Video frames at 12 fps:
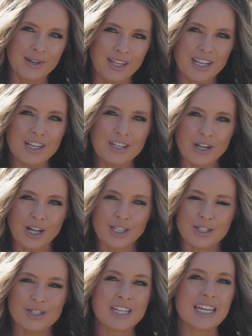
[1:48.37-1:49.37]

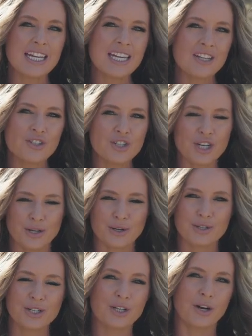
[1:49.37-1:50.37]
million each year to